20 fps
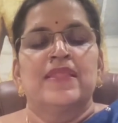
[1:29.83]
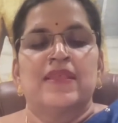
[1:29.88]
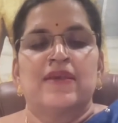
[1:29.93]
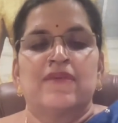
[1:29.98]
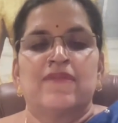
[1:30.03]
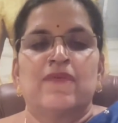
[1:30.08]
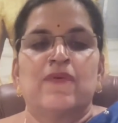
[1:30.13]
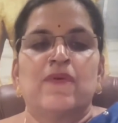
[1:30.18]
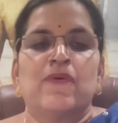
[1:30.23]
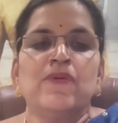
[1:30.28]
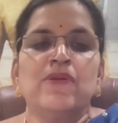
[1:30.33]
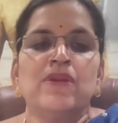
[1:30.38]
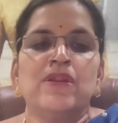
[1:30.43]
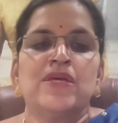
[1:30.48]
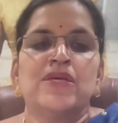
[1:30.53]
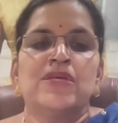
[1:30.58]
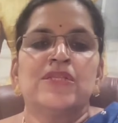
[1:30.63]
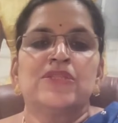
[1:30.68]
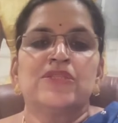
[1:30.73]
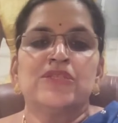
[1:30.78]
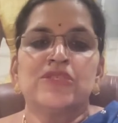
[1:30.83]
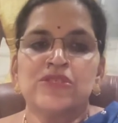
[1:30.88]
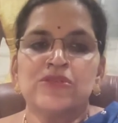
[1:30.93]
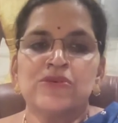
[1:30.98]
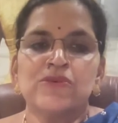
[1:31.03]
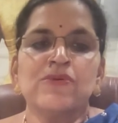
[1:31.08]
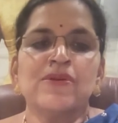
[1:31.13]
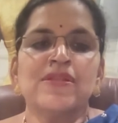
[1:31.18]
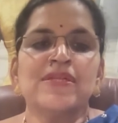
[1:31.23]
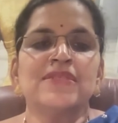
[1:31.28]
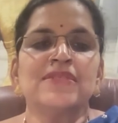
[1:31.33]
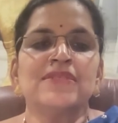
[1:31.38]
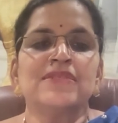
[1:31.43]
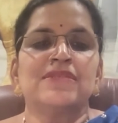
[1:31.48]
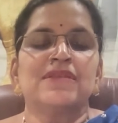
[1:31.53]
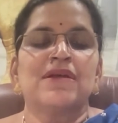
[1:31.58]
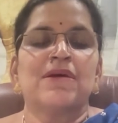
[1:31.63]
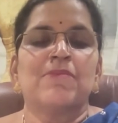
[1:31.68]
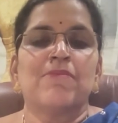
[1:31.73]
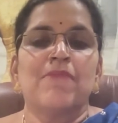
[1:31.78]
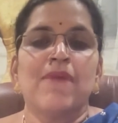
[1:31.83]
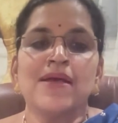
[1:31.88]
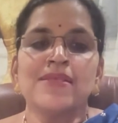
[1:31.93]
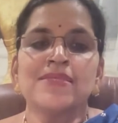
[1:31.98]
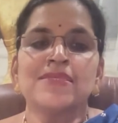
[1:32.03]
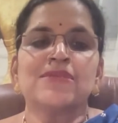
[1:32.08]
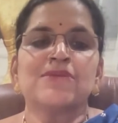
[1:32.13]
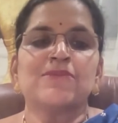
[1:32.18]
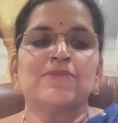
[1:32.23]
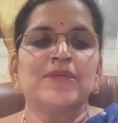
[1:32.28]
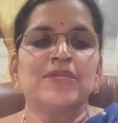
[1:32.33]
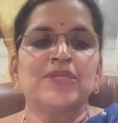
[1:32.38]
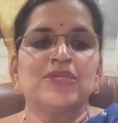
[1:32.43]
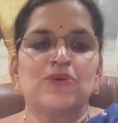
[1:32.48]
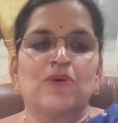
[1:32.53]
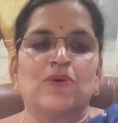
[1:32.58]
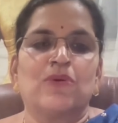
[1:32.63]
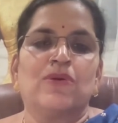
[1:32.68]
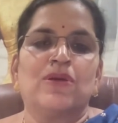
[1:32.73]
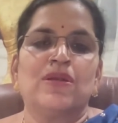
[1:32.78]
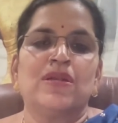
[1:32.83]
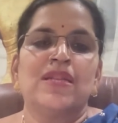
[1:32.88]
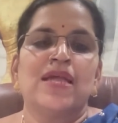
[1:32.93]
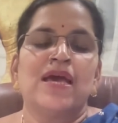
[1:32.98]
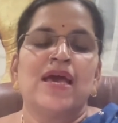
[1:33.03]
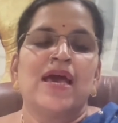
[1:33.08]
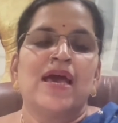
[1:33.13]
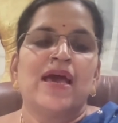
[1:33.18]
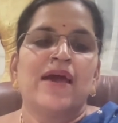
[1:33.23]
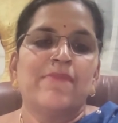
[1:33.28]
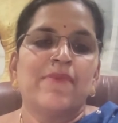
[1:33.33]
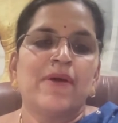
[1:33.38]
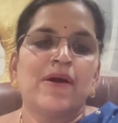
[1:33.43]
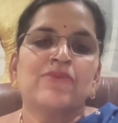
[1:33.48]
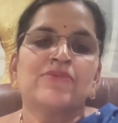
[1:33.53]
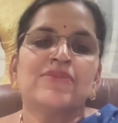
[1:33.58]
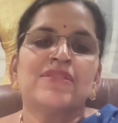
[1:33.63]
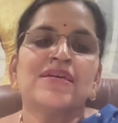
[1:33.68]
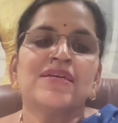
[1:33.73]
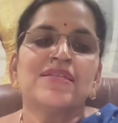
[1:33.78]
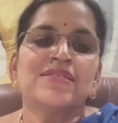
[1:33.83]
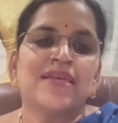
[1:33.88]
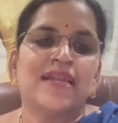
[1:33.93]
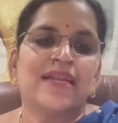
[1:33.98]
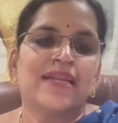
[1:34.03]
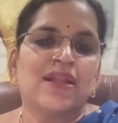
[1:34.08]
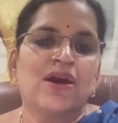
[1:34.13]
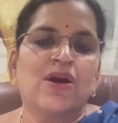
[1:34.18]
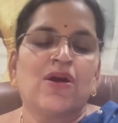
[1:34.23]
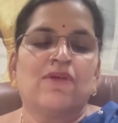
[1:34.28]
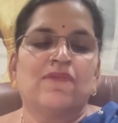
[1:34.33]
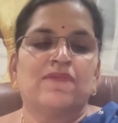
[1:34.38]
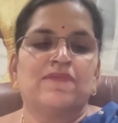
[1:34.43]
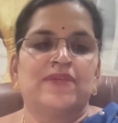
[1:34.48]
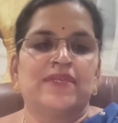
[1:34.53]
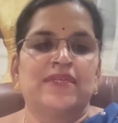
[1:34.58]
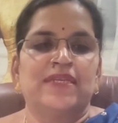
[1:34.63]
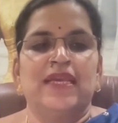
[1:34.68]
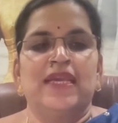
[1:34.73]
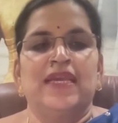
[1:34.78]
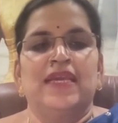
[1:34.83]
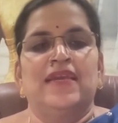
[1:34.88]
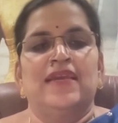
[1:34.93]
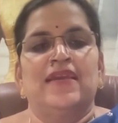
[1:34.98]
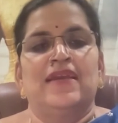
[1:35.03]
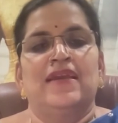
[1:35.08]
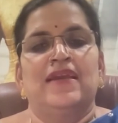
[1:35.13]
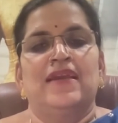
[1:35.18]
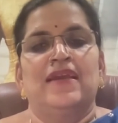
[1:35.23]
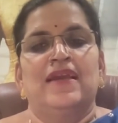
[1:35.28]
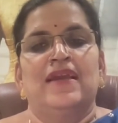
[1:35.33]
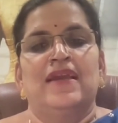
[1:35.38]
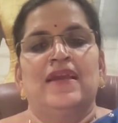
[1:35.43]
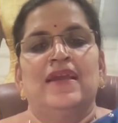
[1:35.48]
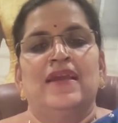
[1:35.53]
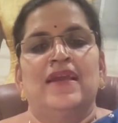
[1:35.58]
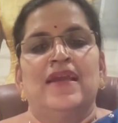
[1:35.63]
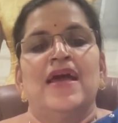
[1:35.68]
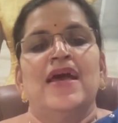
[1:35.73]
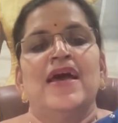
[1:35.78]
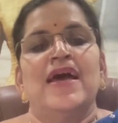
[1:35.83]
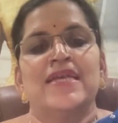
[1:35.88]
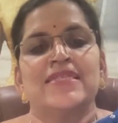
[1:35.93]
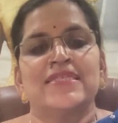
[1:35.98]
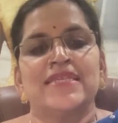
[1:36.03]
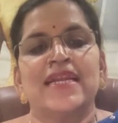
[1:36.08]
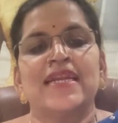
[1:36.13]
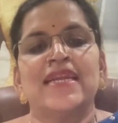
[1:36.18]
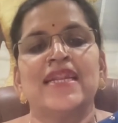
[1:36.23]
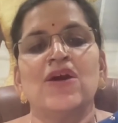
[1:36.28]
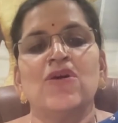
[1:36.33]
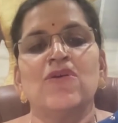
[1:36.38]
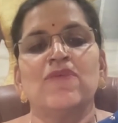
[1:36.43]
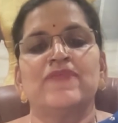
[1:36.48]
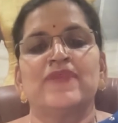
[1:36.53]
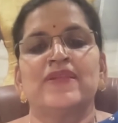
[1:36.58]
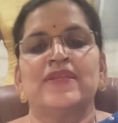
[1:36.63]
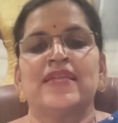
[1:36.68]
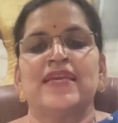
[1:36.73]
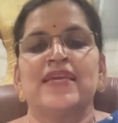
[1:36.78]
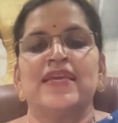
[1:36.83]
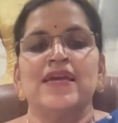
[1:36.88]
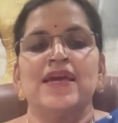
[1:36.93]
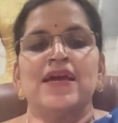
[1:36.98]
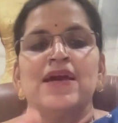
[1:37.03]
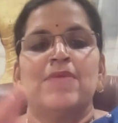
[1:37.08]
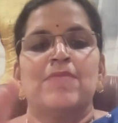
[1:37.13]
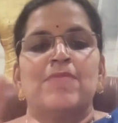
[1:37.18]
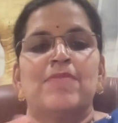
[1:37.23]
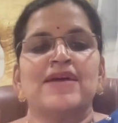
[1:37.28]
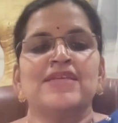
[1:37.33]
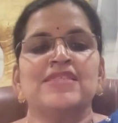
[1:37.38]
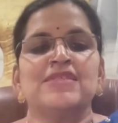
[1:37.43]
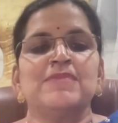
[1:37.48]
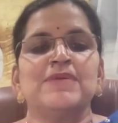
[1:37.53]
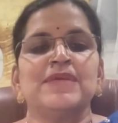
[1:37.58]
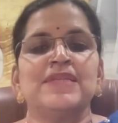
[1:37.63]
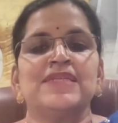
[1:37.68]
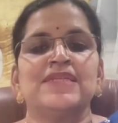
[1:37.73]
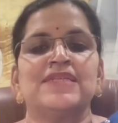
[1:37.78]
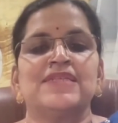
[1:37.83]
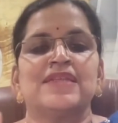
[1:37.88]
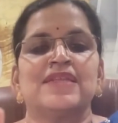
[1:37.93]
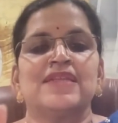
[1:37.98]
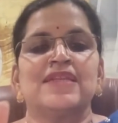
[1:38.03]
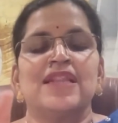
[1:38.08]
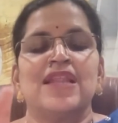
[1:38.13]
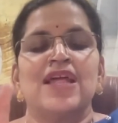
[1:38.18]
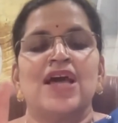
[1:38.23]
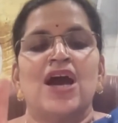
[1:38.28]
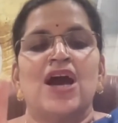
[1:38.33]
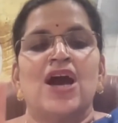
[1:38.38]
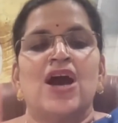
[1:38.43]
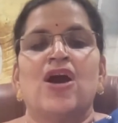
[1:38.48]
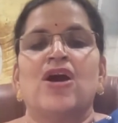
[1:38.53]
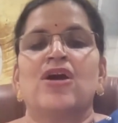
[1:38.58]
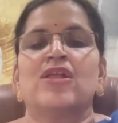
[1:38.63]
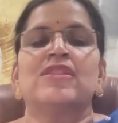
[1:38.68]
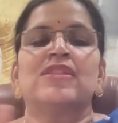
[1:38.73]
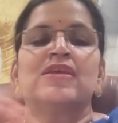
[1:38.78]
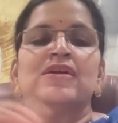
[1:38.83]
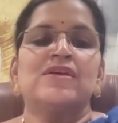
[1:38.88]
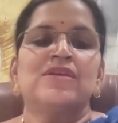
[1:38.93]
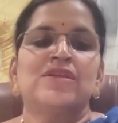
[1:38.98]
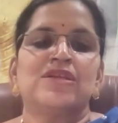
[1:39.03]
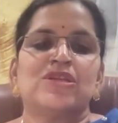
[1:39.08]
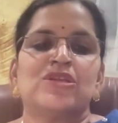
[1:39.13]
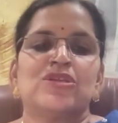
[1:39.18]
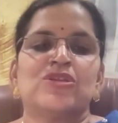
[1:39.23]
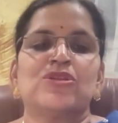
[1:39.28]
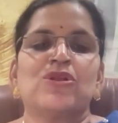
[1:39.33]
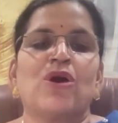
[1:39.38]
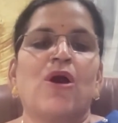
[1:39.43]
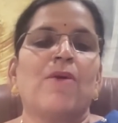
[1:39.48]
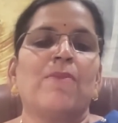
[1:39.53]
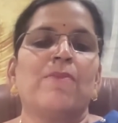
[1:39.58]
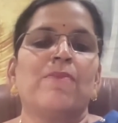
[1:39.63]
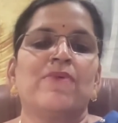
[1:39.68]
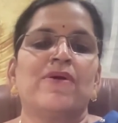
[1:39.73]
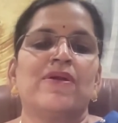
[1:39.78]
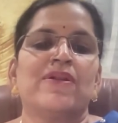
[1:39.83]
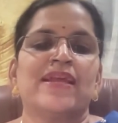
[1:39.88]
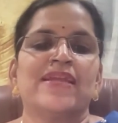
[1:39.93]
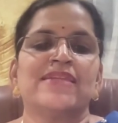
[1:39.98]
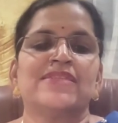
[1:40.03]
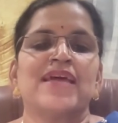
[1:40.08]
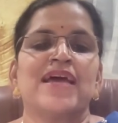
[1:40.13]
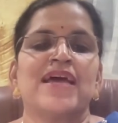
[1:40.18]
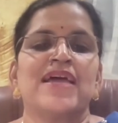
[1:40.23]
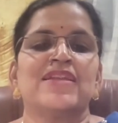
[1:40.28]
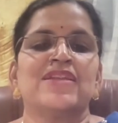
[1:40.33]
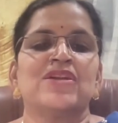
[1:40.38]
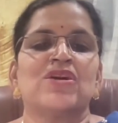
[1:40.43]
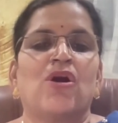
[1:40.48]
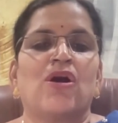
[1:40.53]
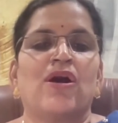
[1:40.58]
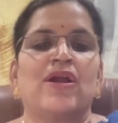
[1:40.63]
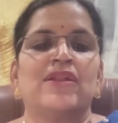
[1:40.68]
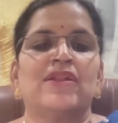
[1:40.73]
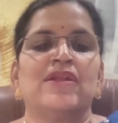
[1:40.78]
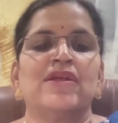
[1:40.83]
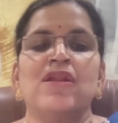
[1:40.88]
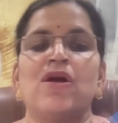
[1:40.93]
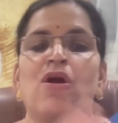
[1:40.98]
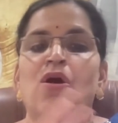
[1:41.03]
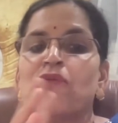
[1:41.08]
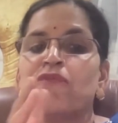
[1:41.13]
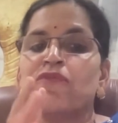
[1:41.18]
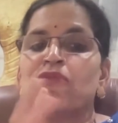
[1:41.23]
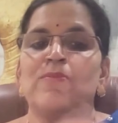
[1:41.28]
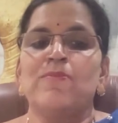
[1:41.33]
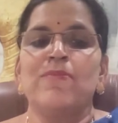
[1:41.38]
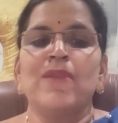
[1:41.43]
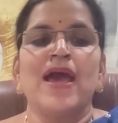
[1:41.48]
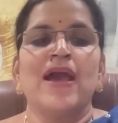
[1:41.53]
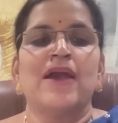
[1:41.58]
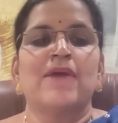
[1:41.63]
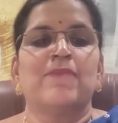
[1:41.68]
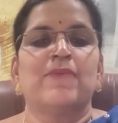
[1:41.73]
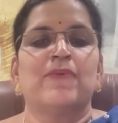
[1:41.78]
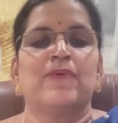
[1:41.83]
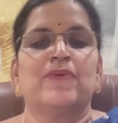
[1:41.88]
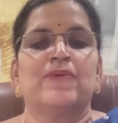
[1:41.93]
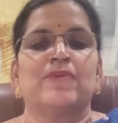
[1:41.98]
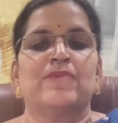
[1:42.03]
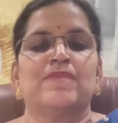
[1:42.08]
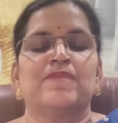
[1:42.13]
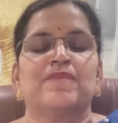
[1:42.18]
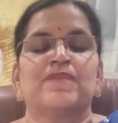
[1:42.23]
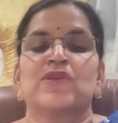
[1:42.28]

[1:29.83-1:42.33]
Therefore, the students must be told about the agenda of the day. Agenda of the day must be written on the top right-hand corner of your blackboard.